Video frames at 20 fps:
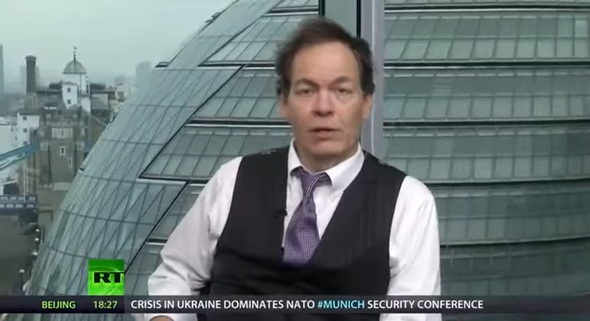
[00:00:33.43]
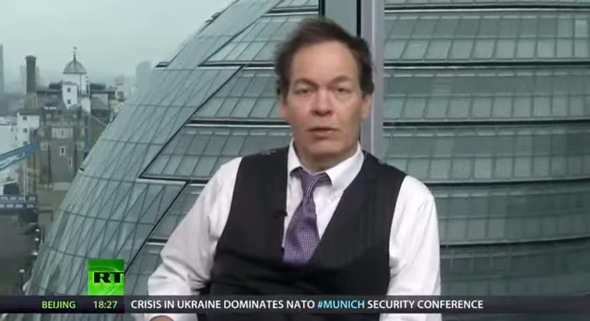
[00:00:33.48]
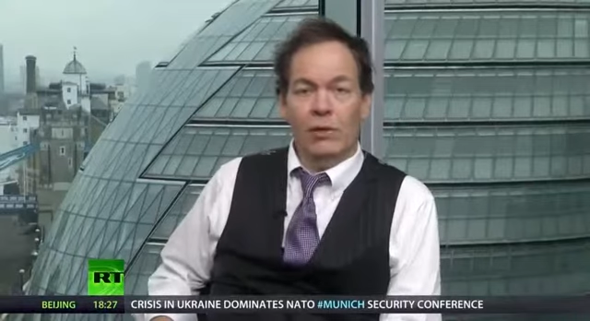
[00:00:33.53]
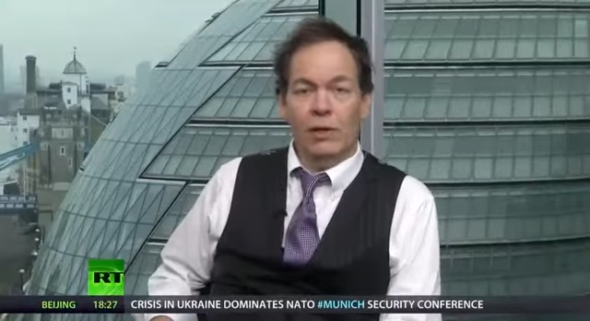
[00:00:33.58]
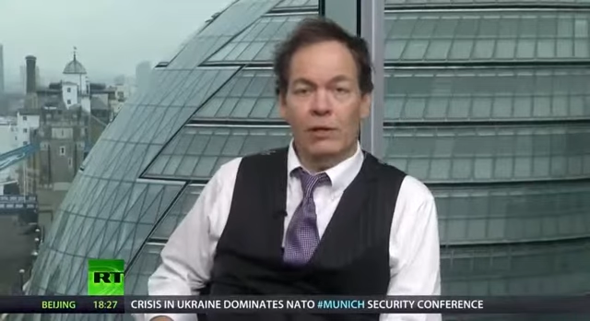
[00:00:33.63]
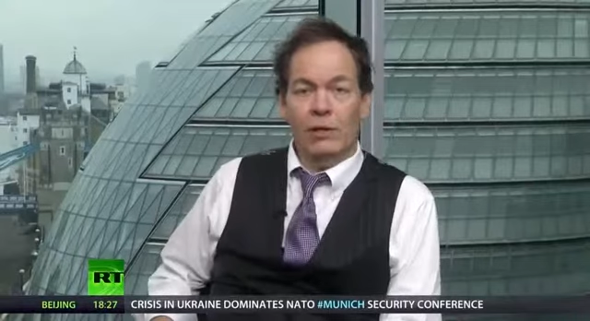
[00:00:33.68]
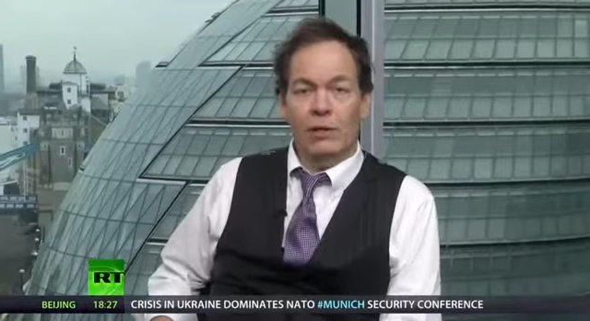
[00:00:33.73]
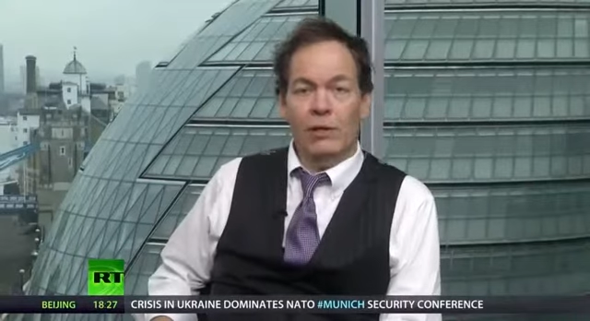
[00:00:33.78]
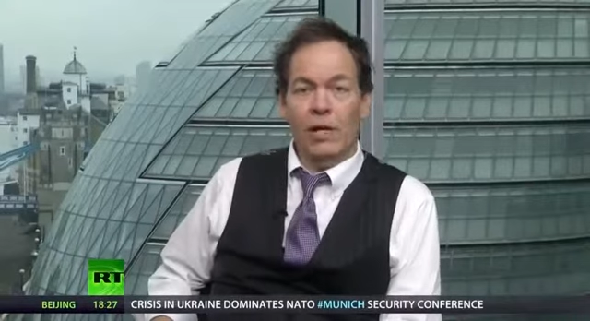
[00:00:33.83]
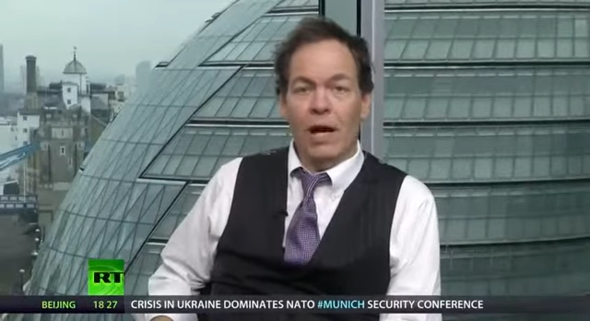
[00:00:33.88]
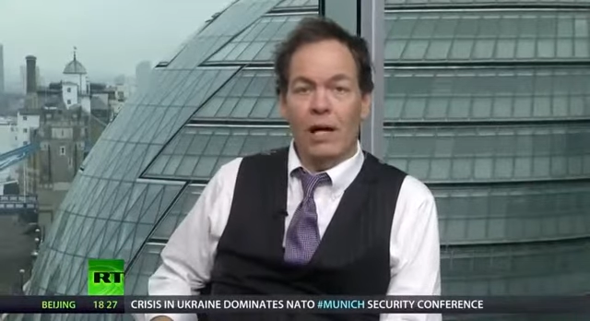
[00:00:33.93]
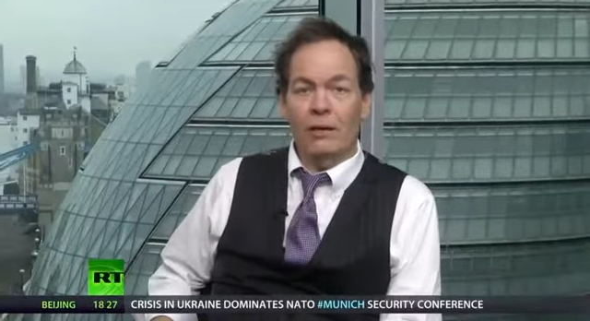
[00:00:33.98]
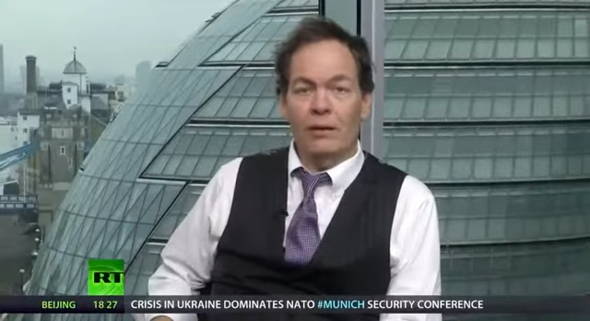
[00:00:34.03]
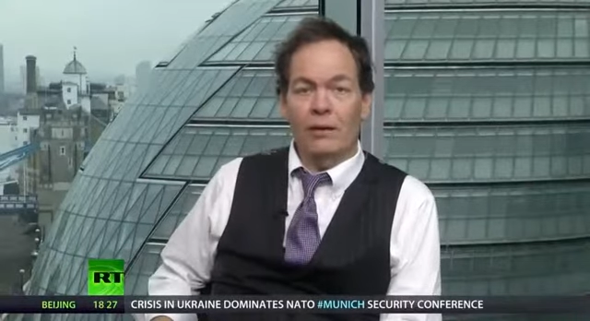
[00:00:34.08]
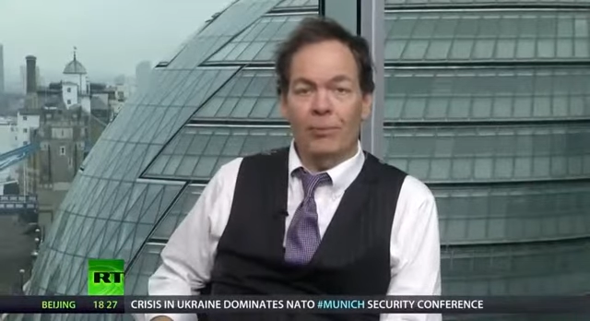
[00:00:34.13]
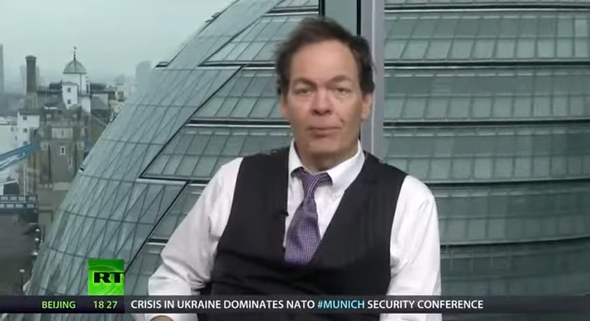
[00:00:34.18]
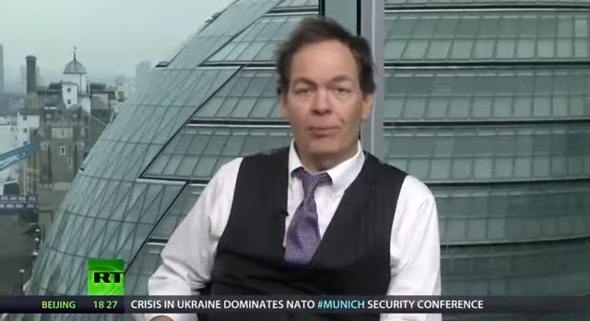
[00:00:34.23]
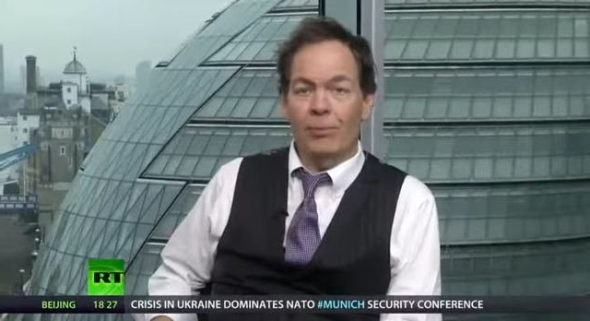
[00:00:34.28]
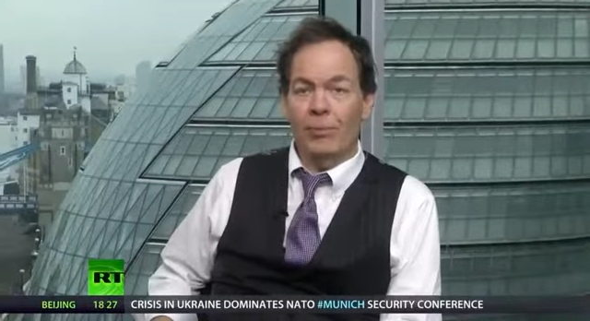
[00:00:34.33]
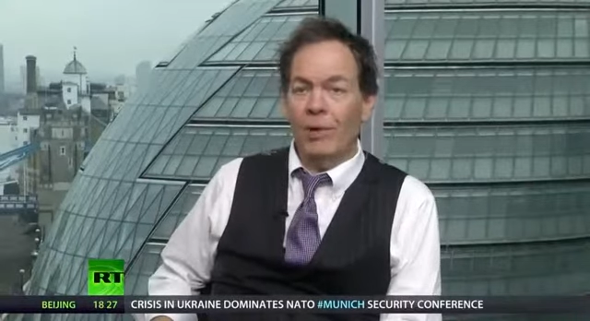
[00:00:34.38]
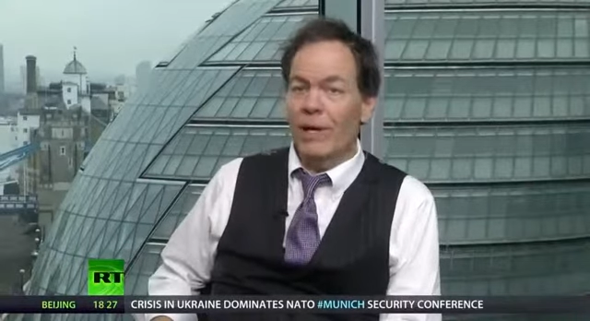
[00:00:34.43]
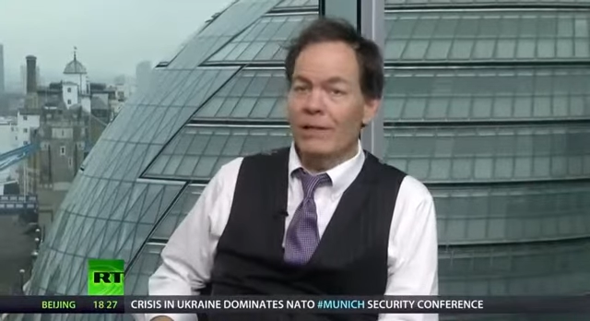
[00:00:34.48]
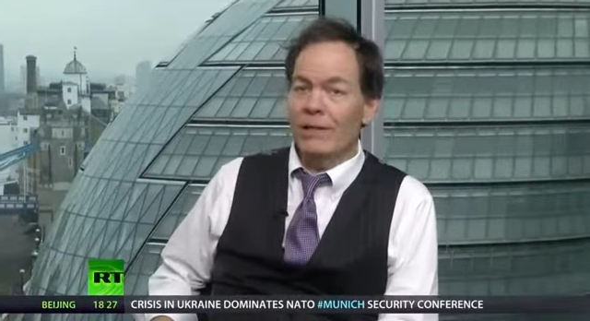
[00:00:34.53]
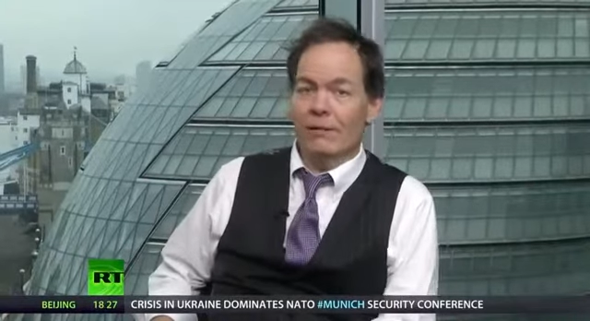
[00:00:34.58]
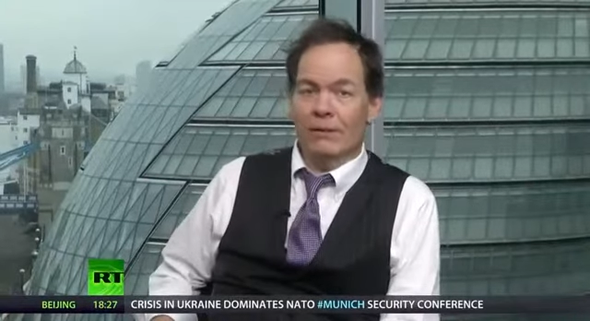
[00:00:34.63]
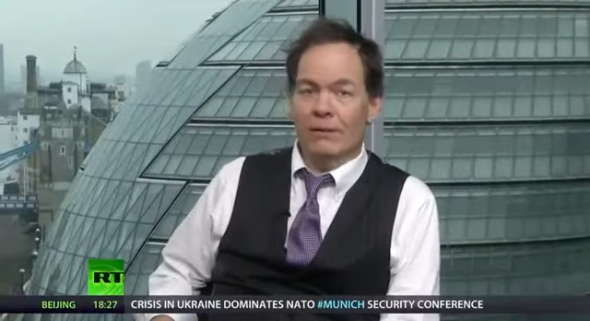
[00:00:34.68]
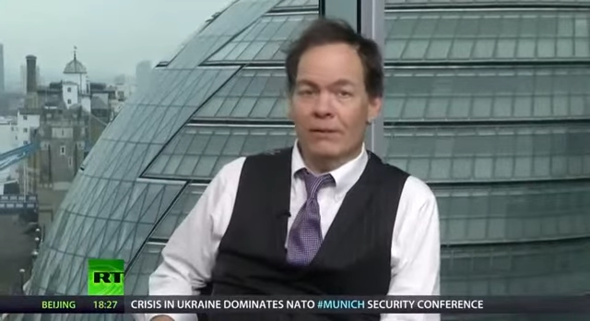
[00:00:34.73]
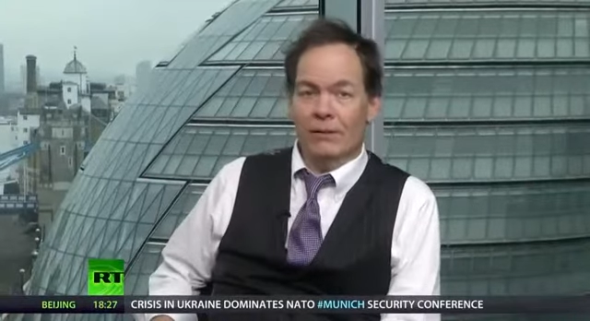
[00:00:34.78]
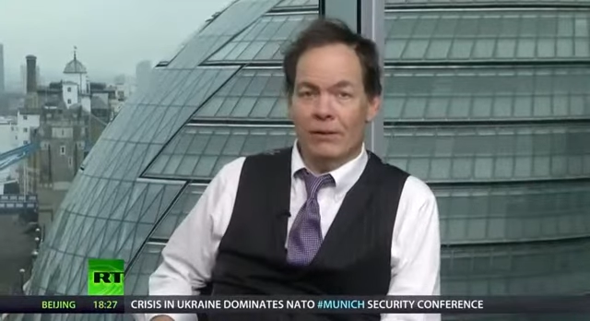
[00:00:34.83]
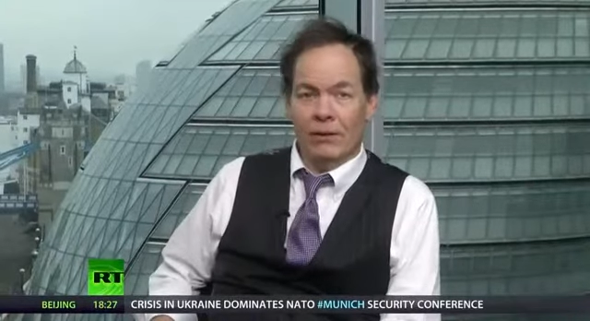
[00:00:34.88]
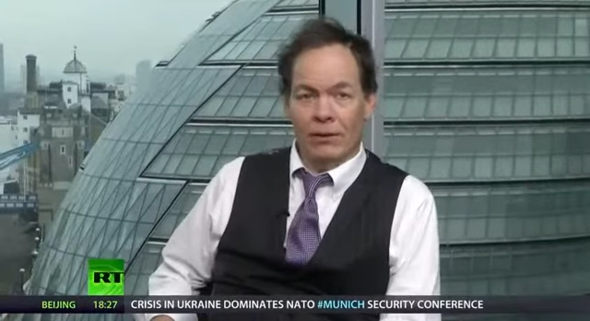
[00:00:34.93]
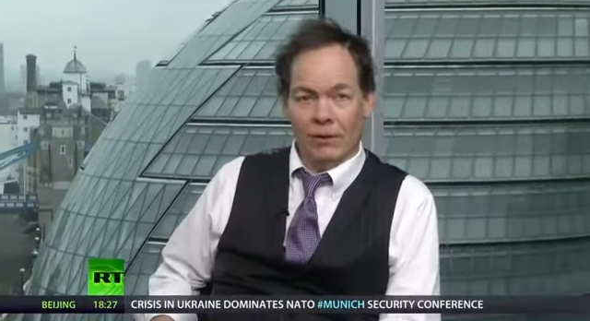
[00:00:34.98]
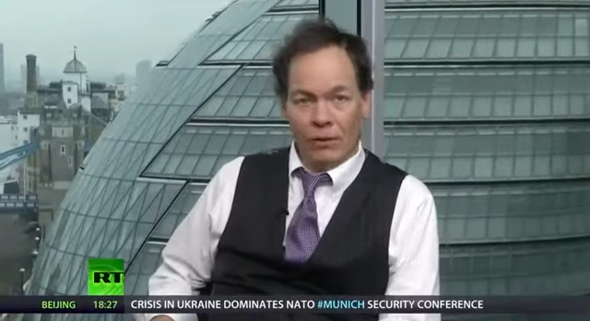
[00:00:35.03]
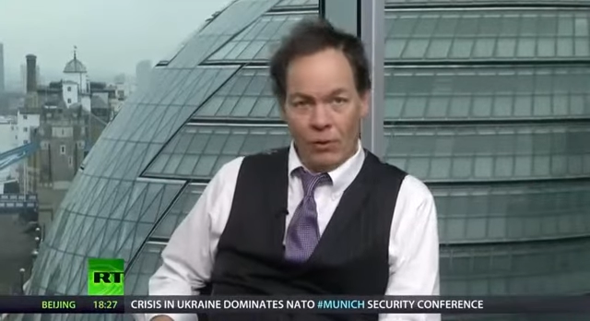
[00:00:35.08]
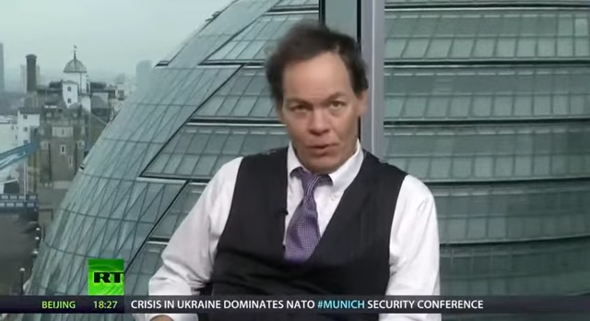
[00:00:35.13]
trust not their presence,